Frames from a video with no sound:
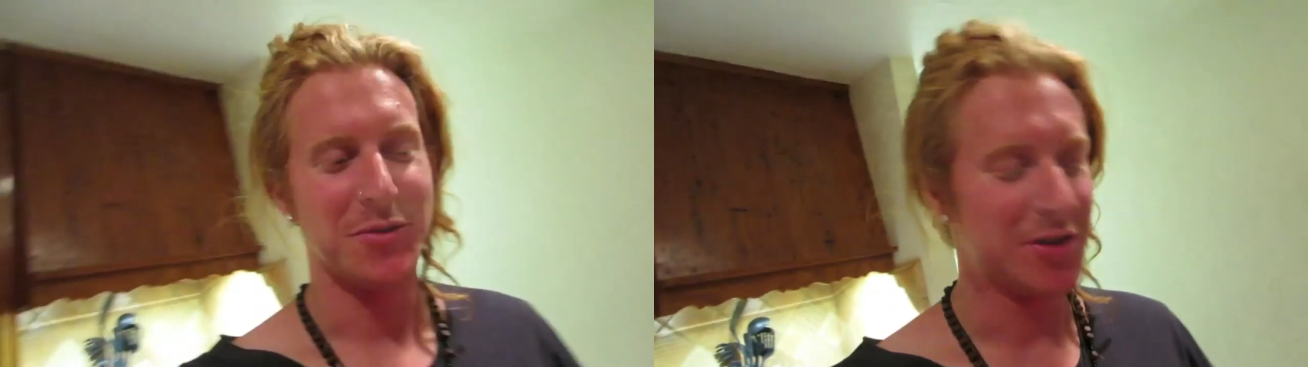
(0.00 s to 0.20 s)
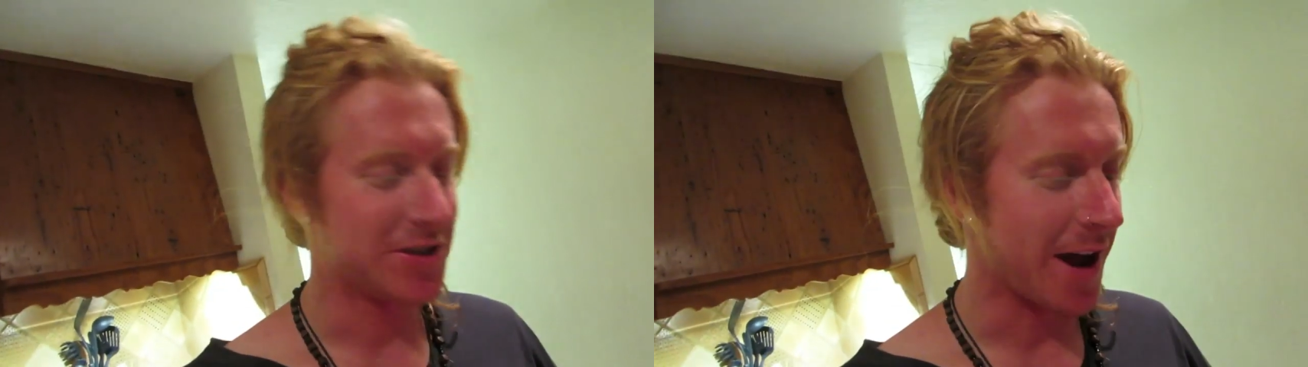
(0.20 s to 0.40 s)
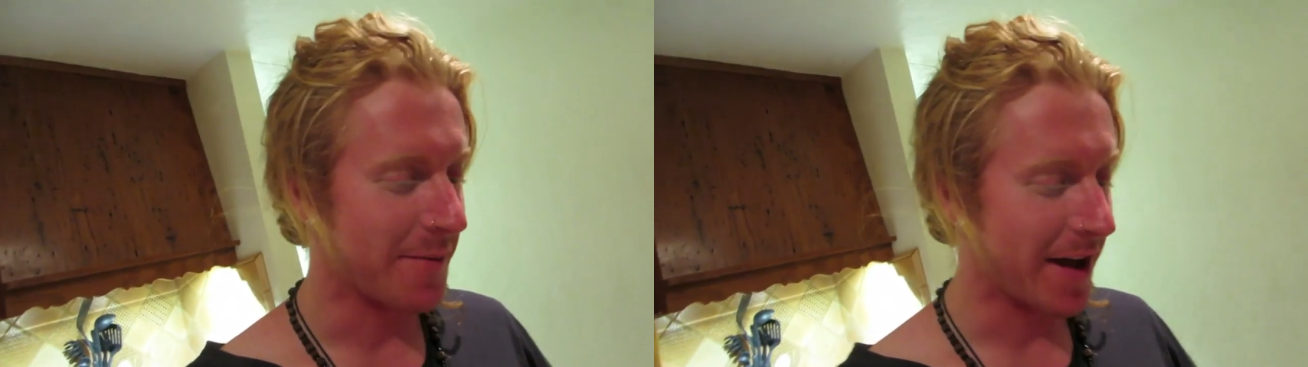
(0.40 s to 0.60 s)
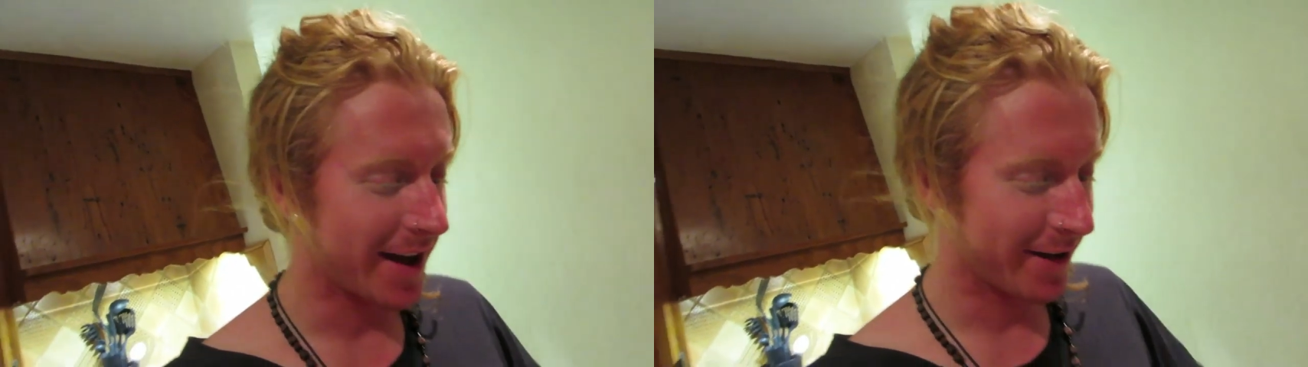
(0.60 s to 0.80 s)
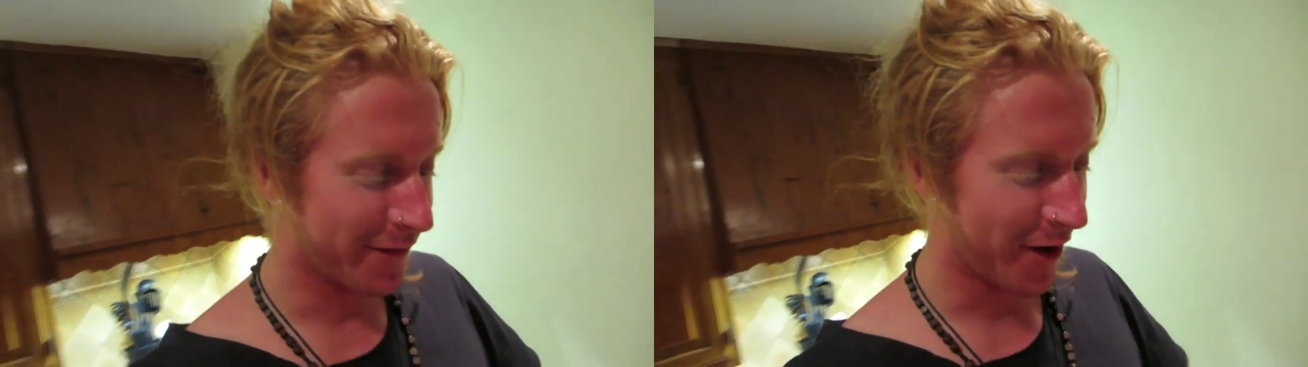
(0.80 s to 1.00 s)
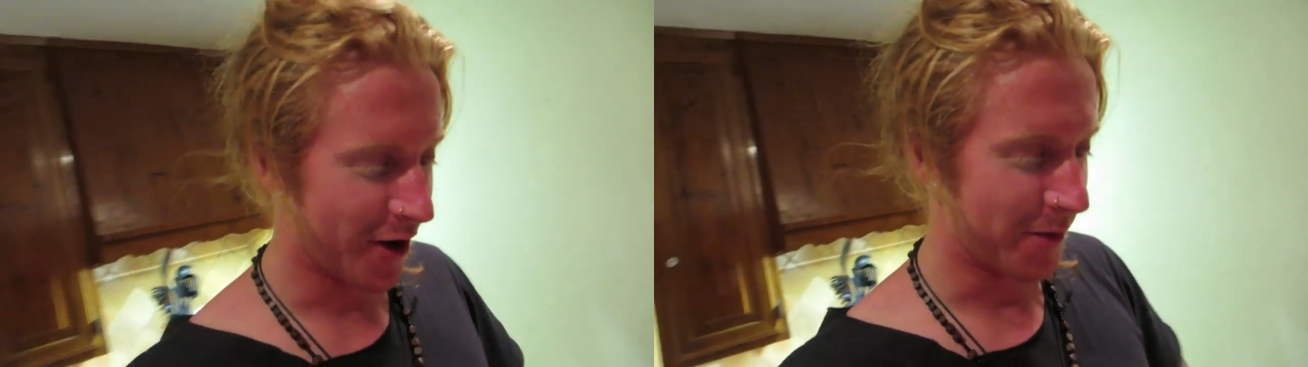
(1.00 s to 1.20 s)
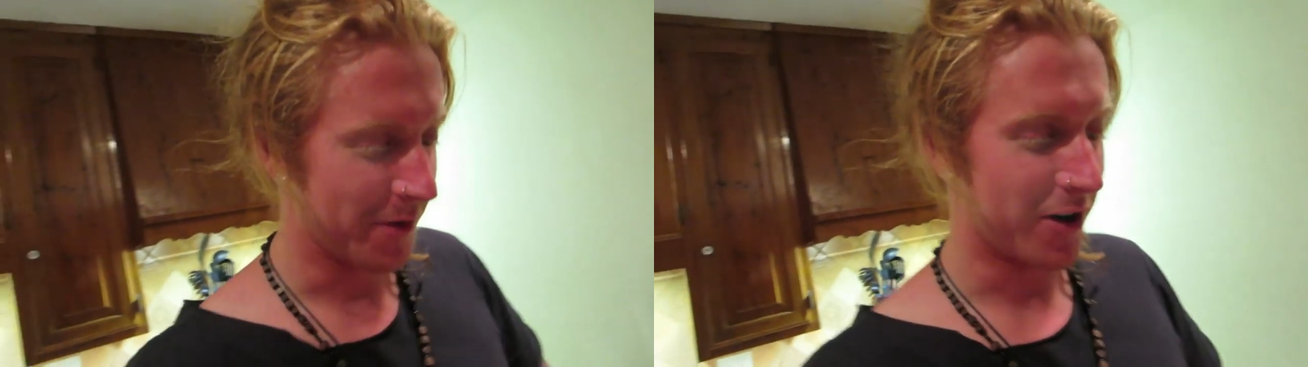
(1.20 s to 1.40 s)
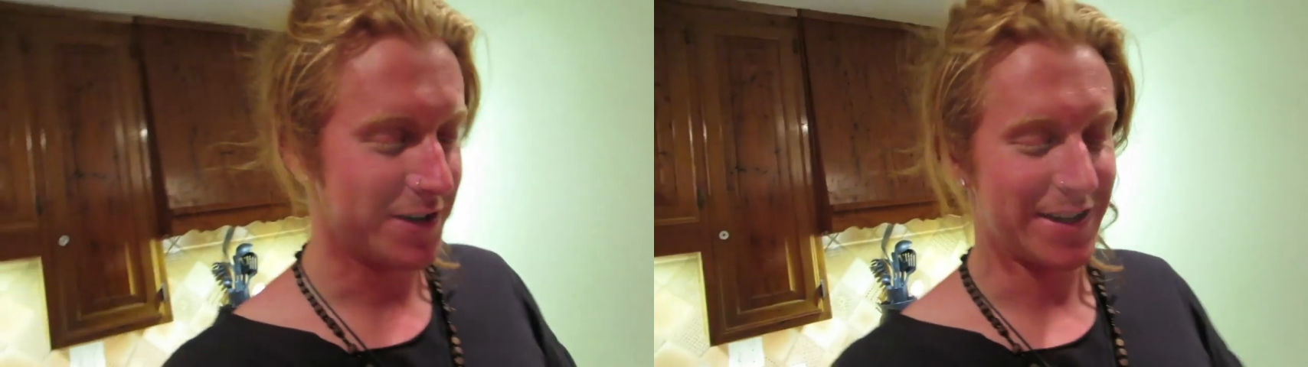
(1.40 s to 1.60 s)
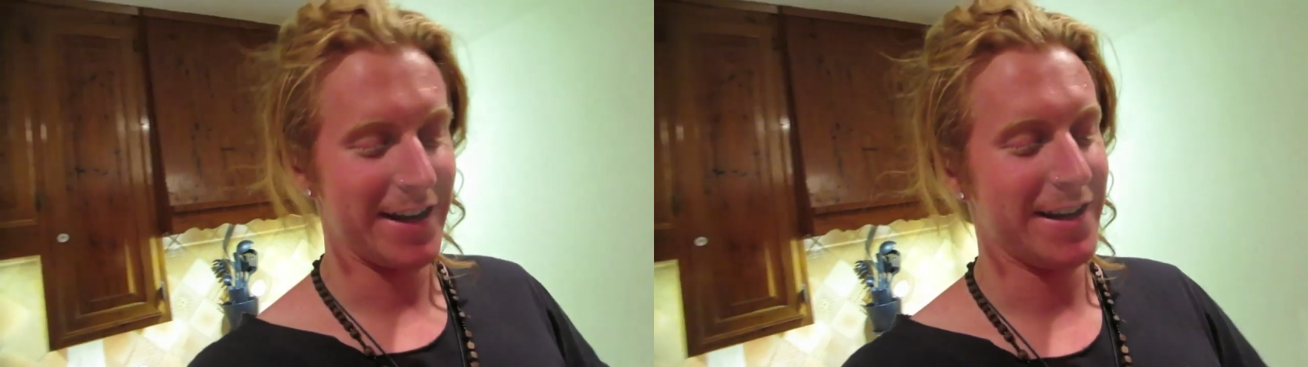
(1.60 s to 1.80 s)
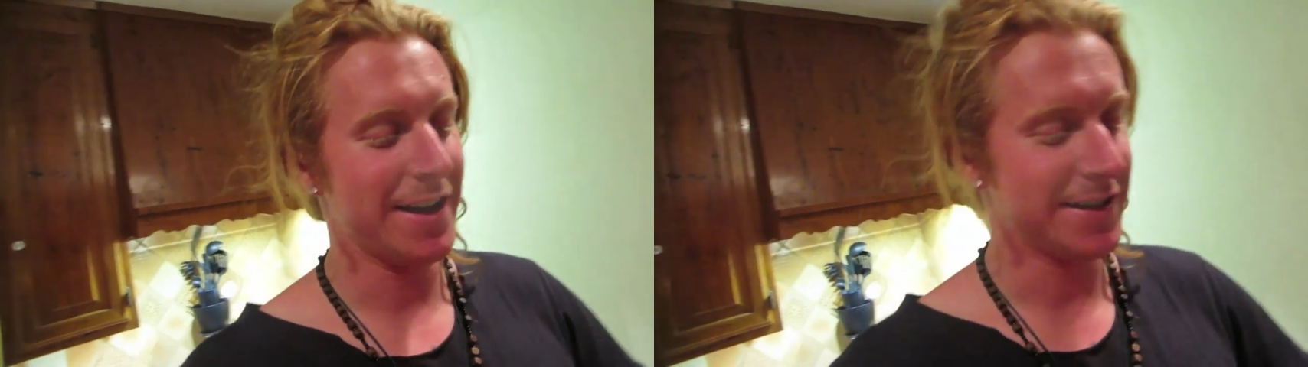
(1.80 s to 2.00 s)
we just got back from our
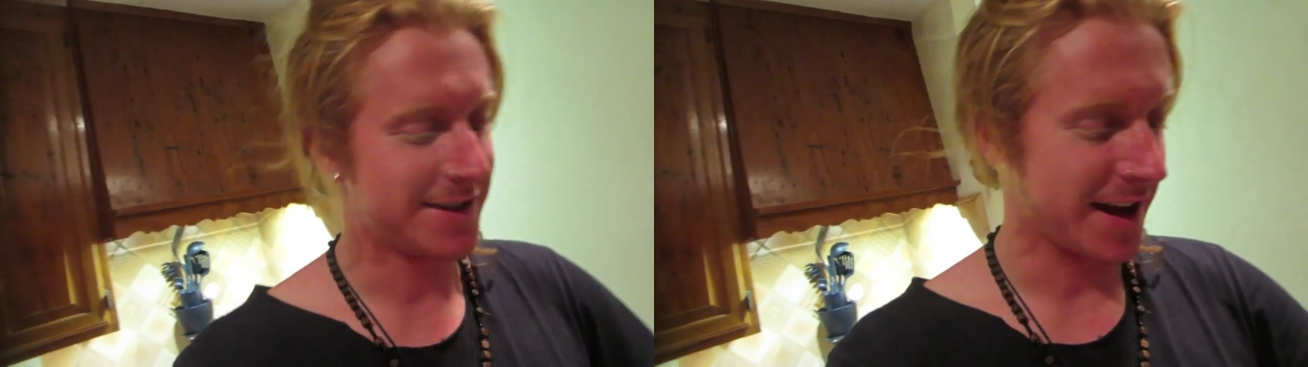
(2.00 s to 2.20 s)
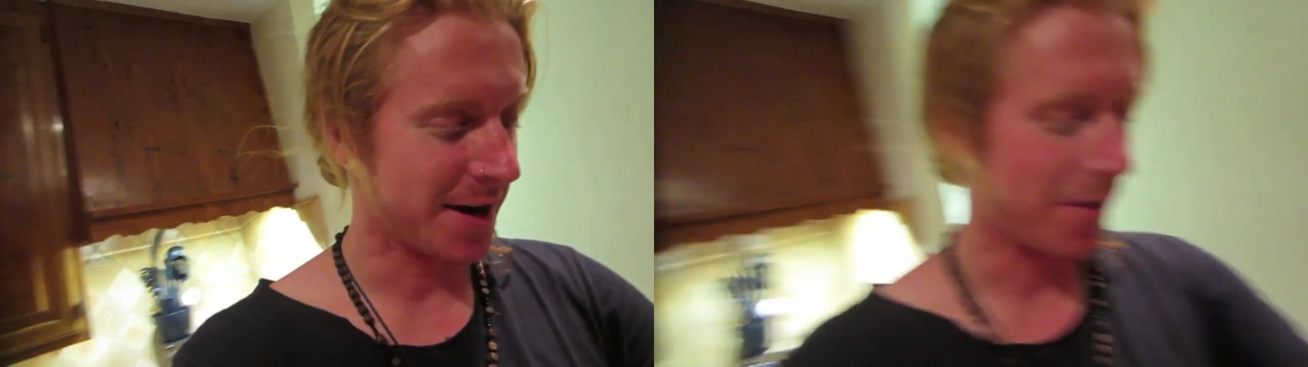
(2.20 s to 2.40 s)
date night in Santa